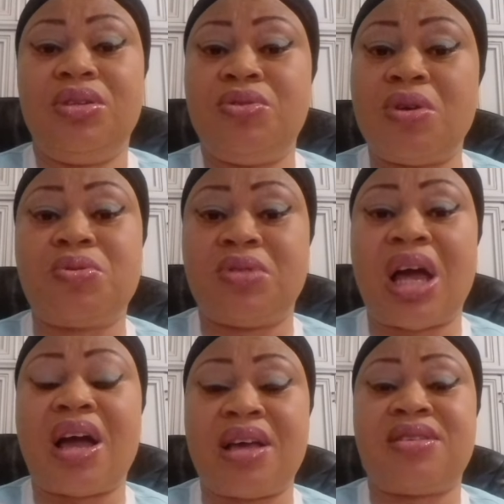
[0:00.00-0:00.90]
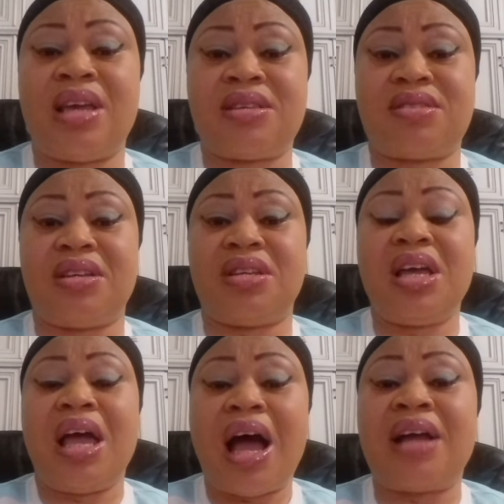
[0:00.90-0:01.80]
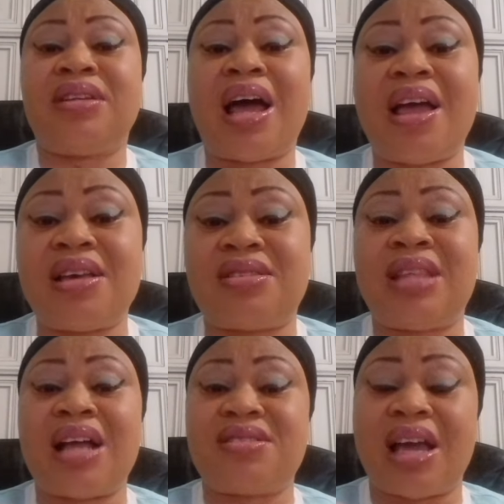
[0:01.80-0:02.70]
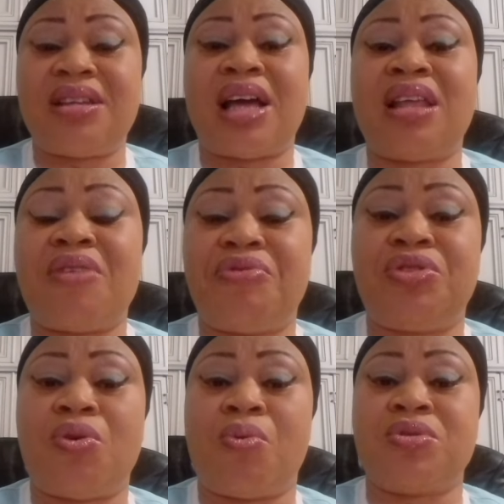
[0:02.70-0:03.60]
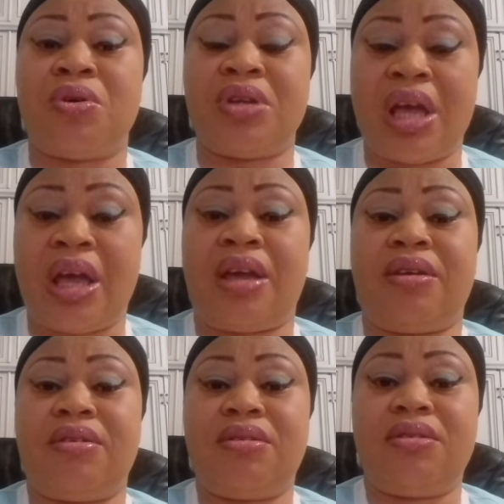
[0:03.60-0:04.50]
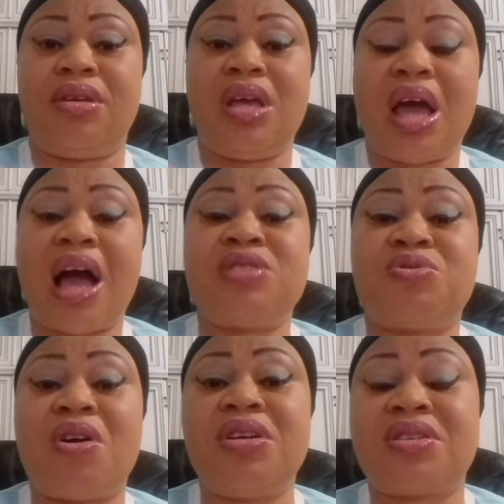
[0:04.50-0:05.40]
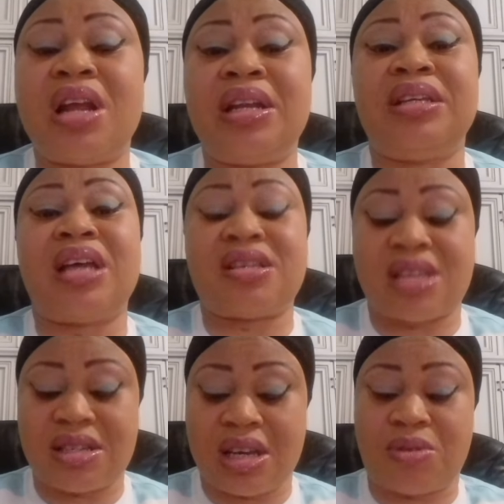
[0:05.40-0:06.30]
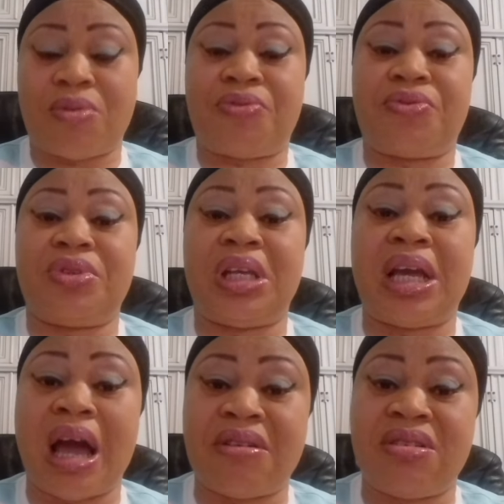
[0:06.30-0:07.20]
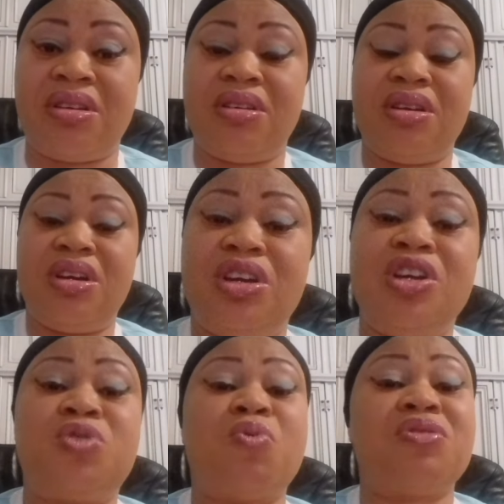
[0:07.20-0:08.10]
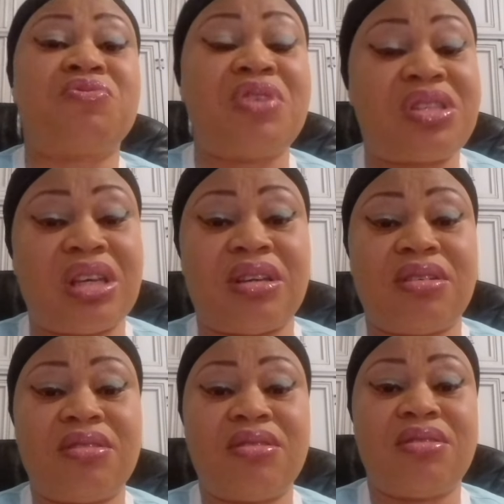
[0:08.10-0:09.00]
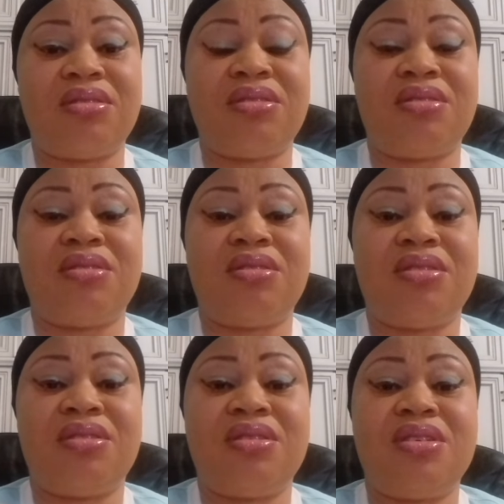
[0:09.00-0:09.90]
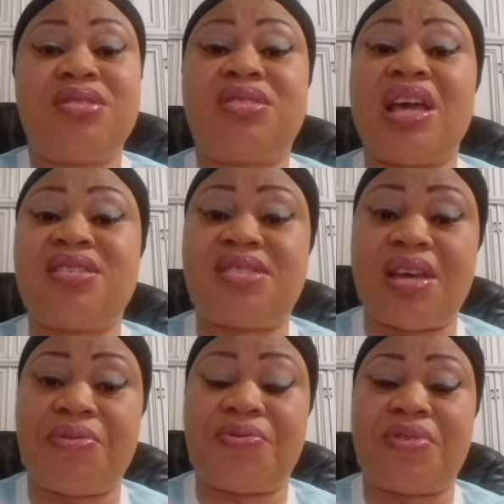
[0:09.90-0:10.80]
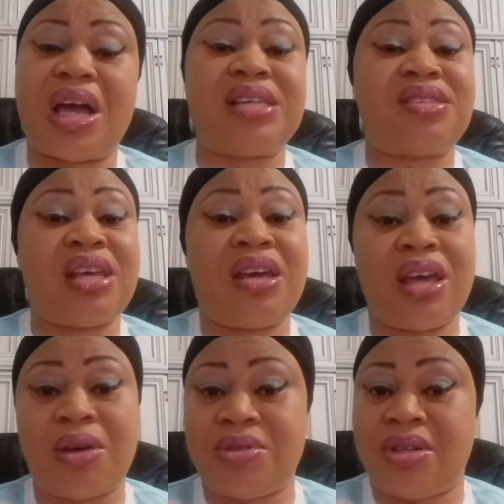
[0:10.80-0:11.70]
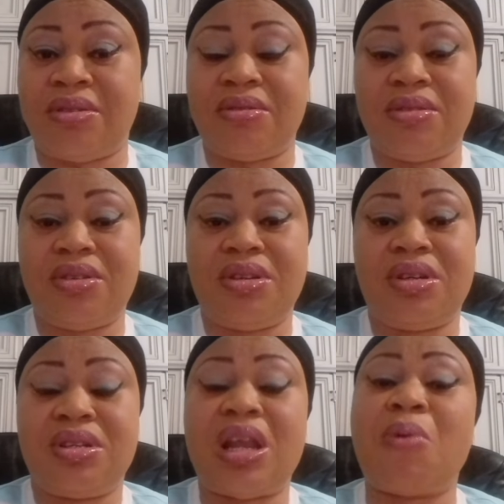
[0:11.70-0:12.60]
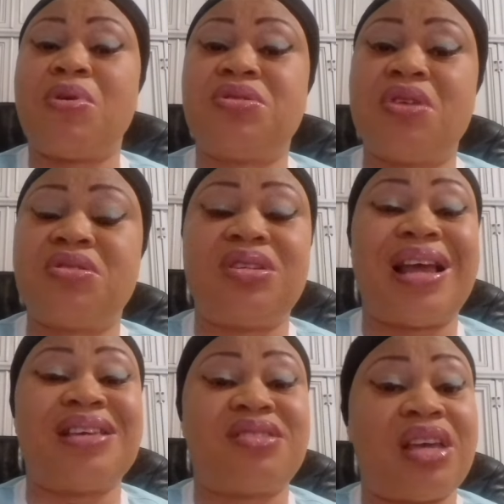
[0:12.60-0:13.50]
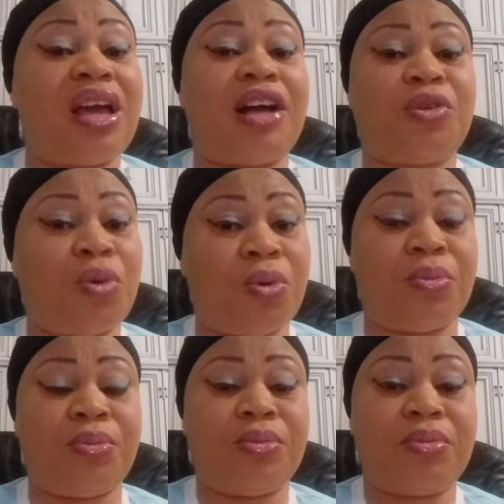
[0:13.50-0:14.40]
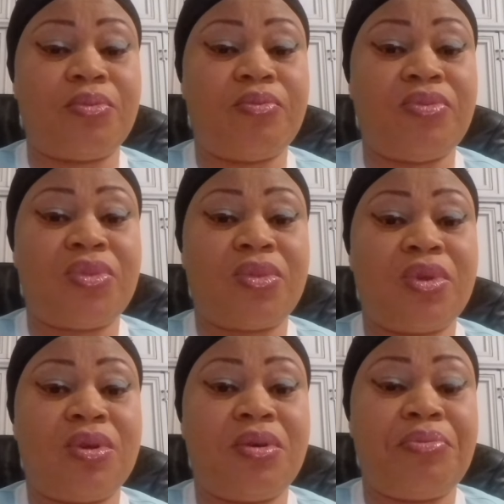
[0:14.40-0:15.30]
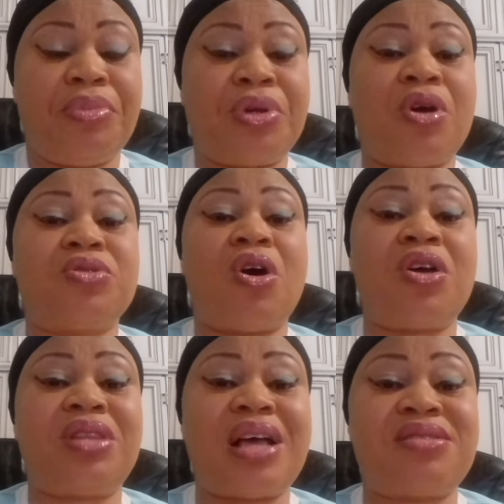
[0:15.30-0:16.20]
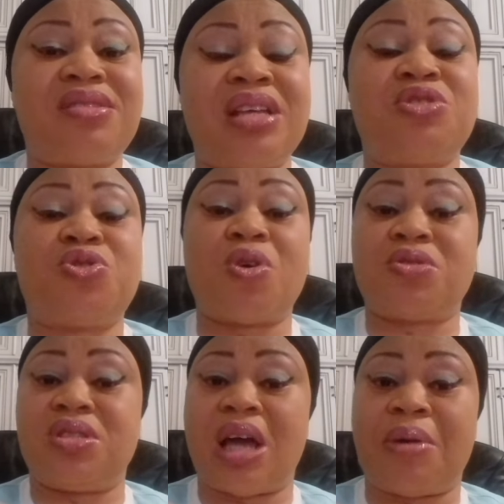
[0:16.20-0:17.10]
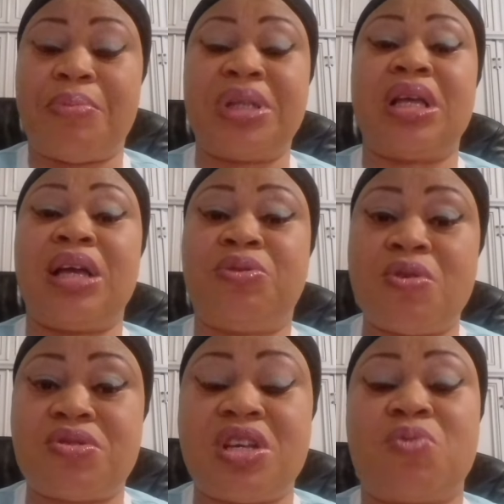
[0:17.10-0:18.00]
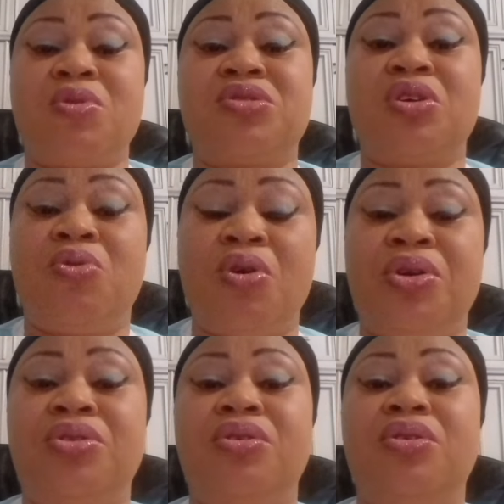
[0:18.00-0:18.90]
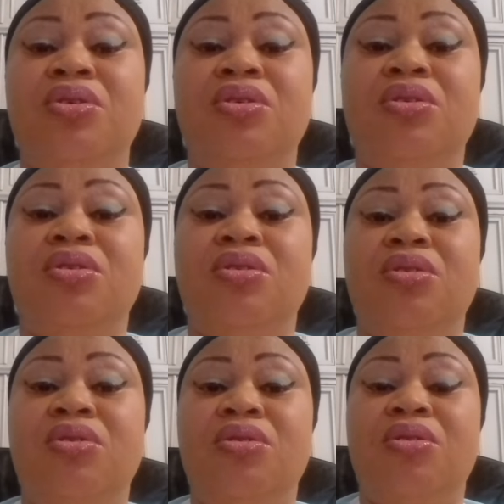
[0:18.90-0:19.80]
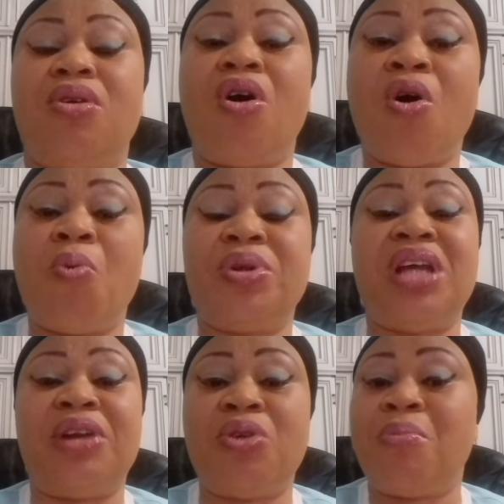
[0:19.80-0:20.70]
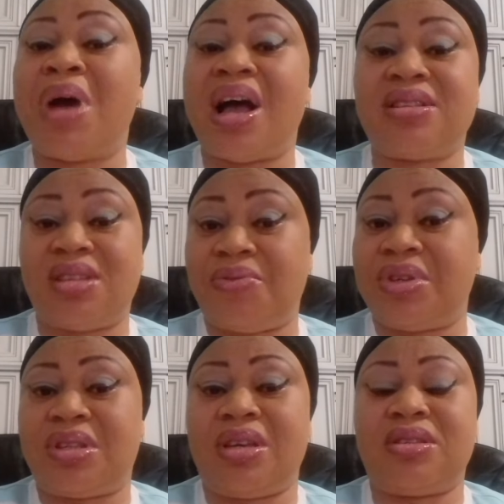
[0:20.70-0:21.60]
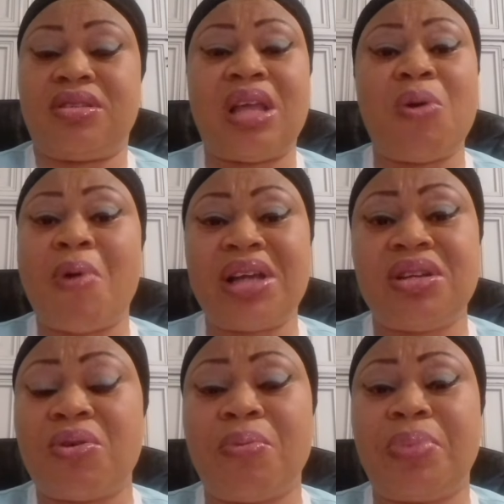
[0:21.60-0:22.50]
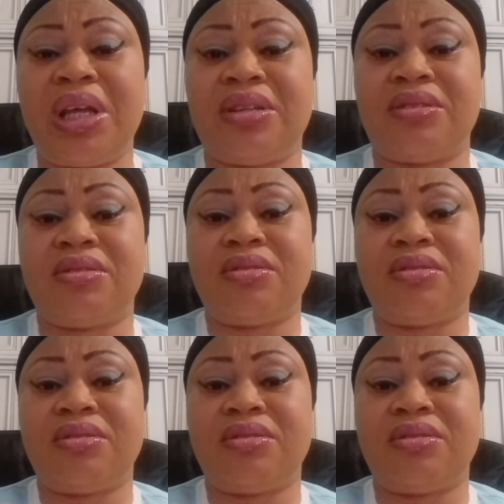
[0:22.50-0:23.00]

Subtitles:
Not to that extent. And that time that video was on air, I saw it clearly in that sachet of the Gary. It was written, stay safe and stay healthy. There was nothing like stay at home. Because other states shut down, but Edo State was still going on with their normal activities. Then why the complaint?